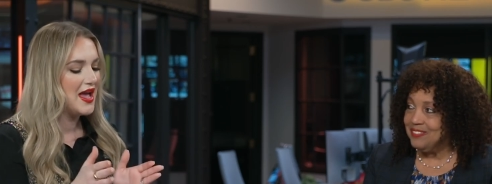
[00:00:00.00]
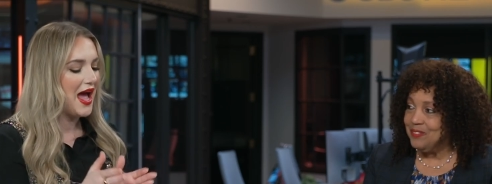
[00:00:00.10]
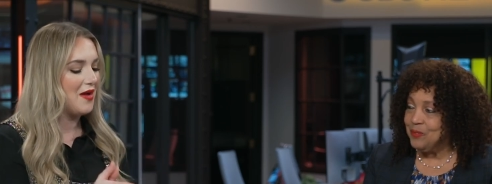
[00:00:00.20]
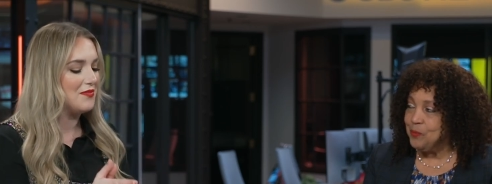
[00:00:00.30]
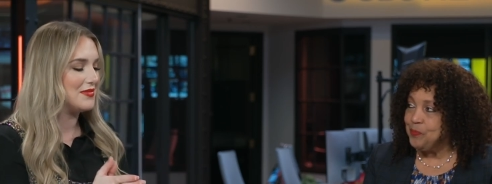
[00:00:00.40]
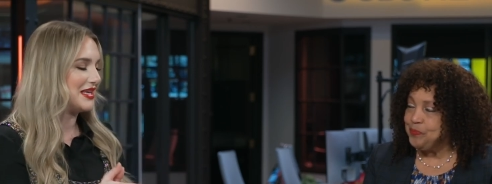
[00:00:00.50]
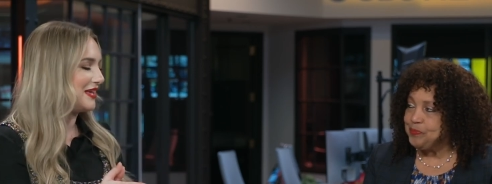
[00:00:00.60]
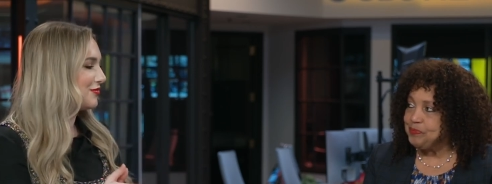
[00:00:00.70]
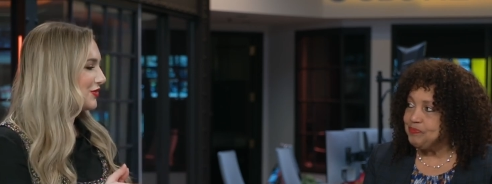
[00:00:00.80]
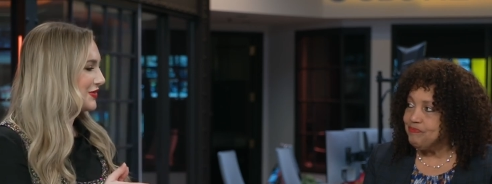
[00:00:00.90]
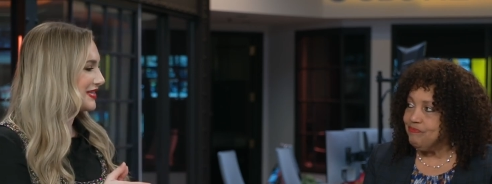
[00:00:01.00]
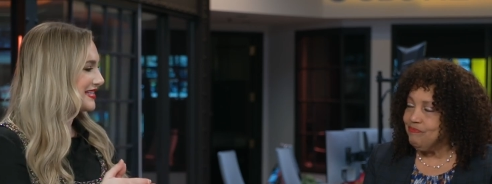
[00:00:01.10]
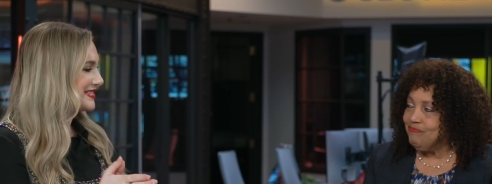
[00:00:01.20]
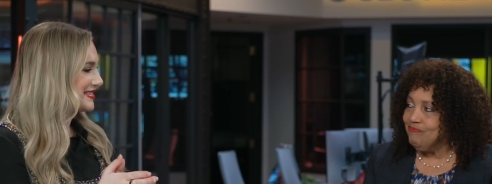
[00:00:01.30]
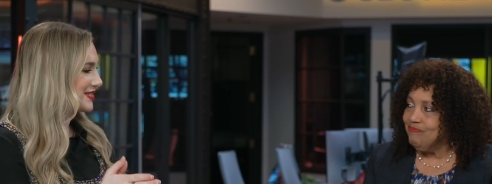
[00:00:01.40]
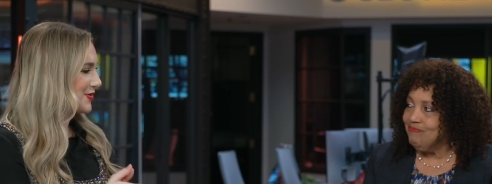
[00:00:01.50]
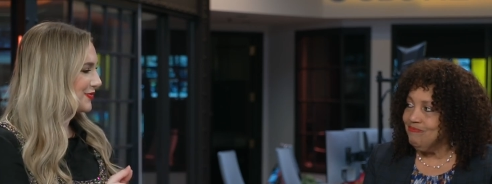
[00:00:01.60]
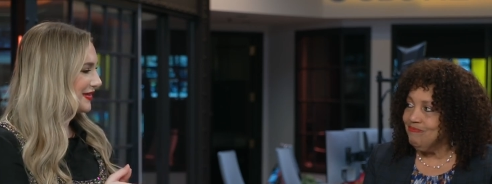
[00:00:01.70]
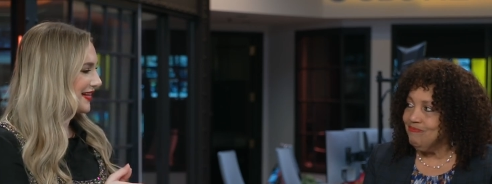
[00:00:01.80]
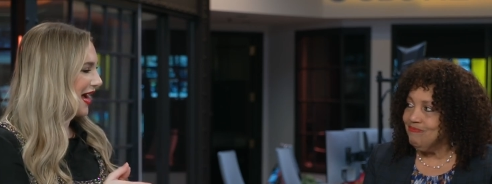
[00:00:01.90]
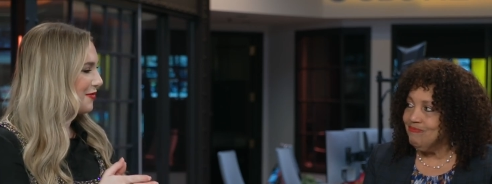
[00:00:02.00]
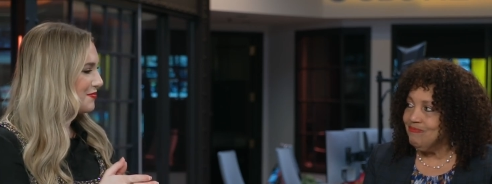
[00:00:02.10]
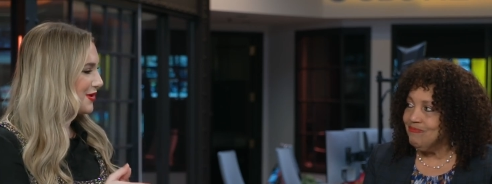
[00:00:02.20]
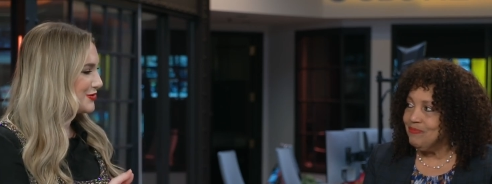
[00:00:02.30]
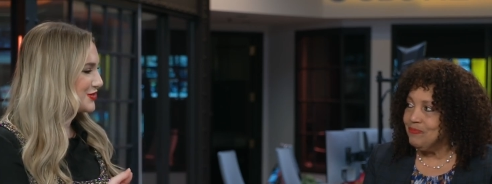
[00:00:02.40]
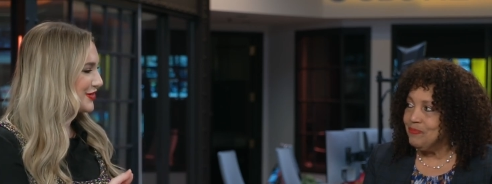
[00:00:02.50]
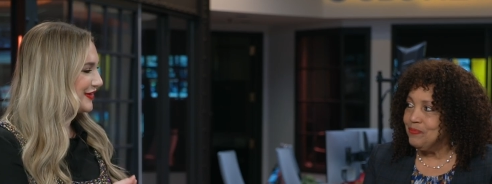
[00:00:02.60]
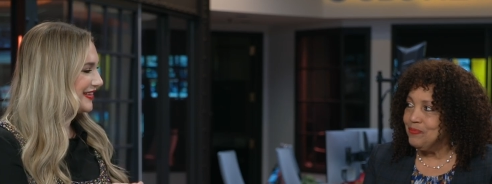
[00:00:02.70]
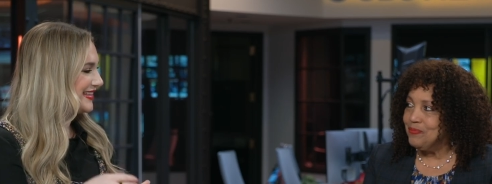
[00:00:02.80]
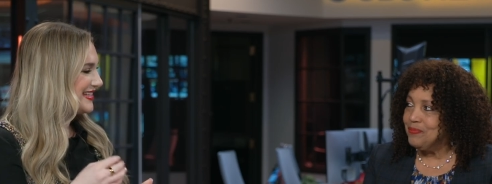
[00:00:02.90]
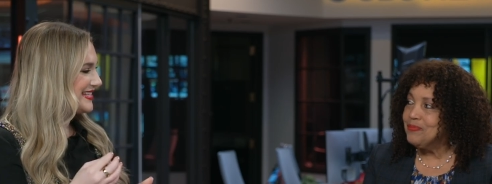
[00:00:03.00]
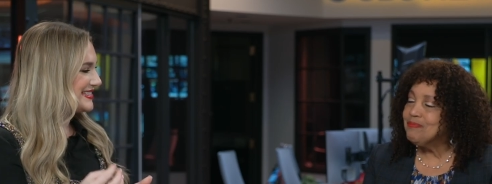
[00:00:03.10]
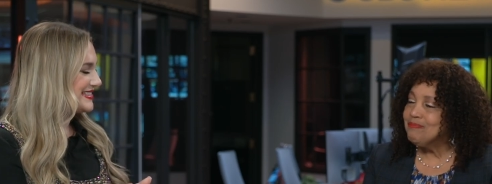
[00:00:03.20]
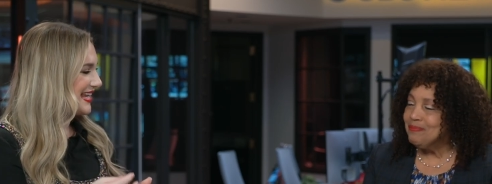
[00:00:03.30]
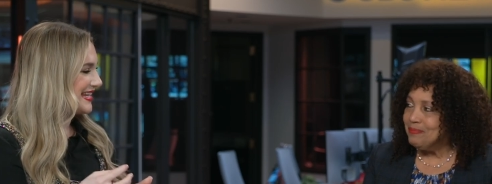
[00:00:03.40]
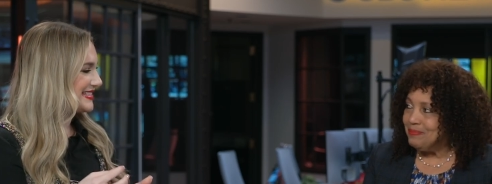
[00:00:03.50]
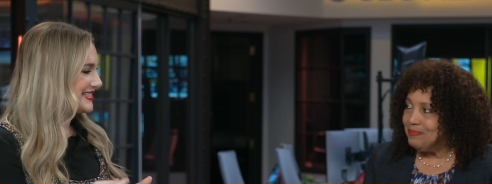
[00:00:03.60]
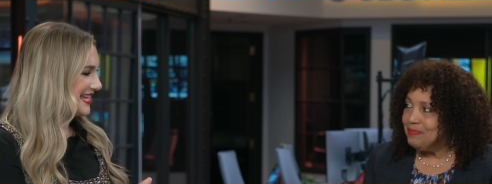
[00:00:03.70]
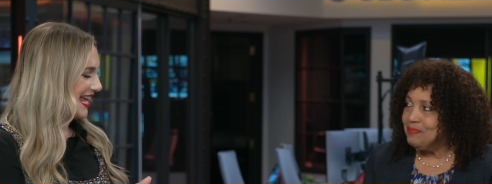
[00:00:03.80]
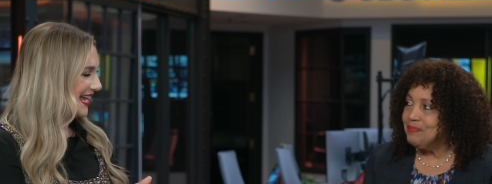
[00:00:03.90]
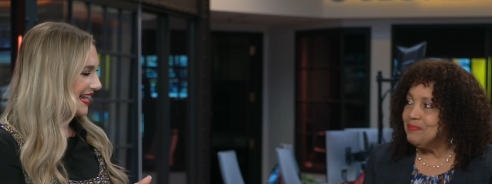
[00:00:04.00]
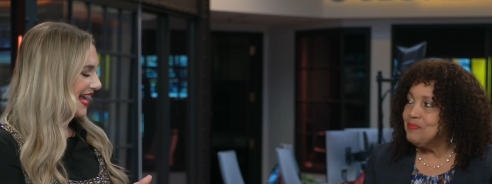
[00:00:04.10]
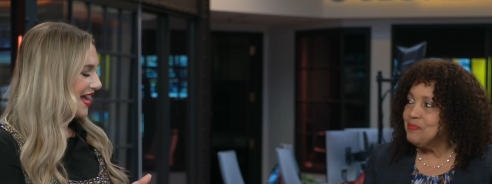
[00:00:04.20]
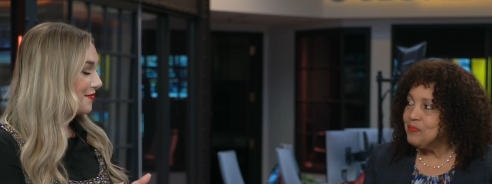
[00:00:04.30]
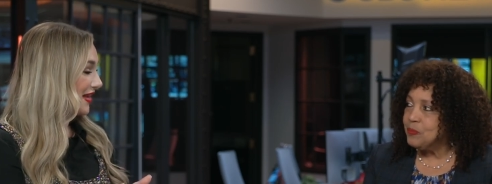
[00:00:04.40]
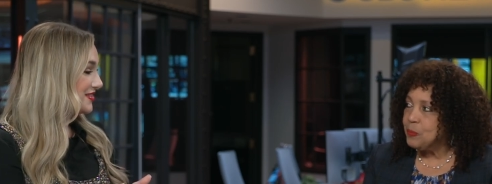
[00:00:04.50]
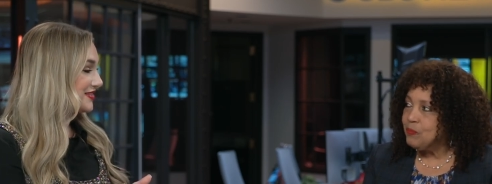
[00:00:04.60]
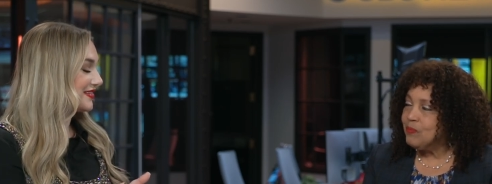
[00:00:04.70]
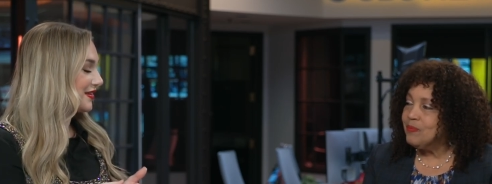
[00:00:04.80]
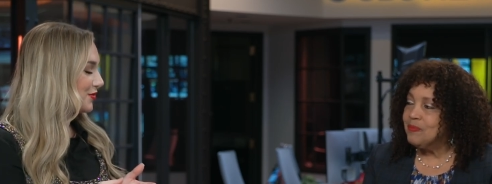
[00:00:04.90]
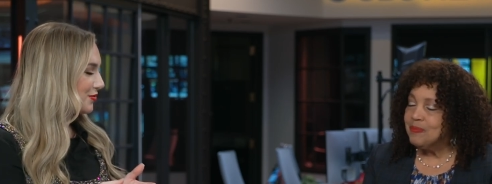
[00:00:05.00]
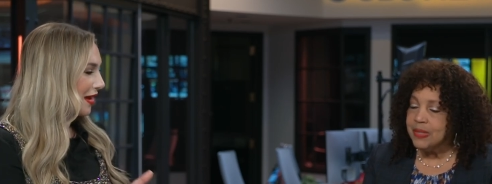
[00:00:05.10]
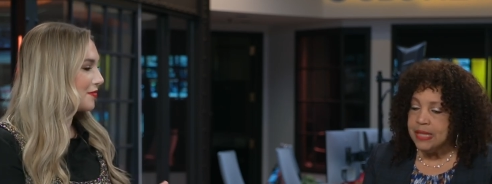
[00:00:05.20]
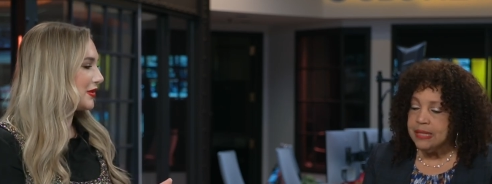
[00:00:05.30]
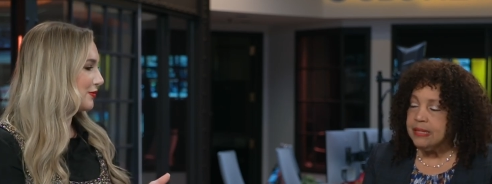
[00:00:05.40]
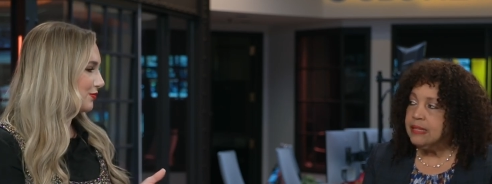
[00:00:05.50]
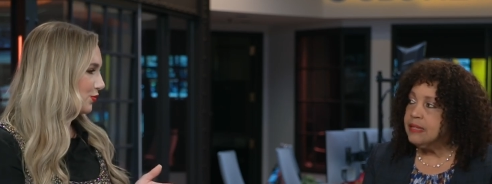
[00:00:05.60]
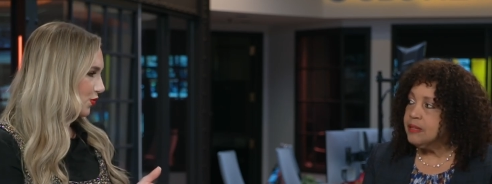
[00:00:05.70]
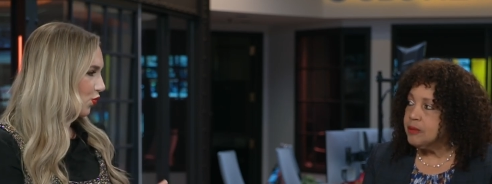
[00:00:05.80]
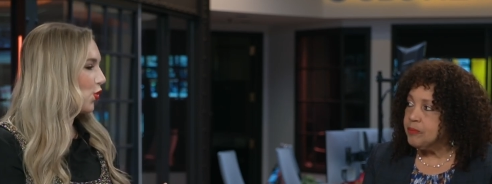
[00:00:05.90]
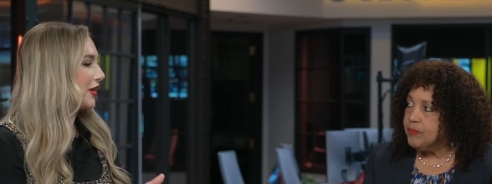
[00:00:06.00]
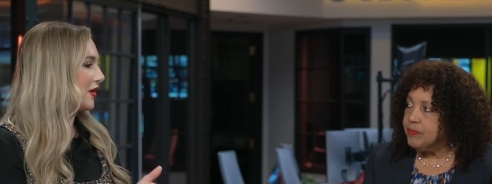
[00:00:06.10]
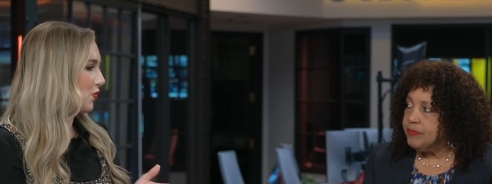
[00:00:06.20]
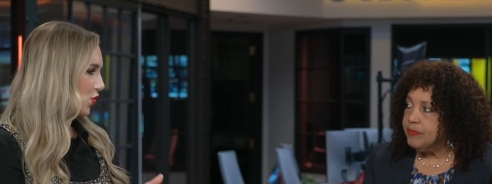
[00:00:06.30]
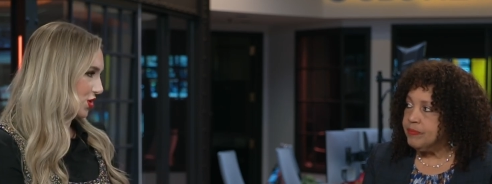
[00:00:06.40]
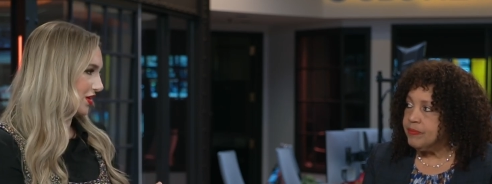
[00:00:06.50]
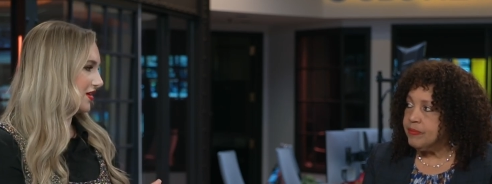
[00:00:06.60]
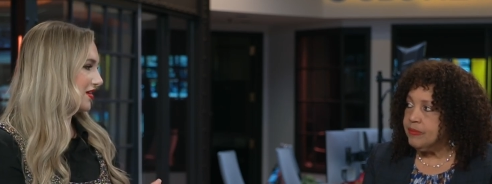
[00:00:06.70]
Speaker 1: How meaningful is this career? How emotional day to day? I imagine incredibly rewarding work.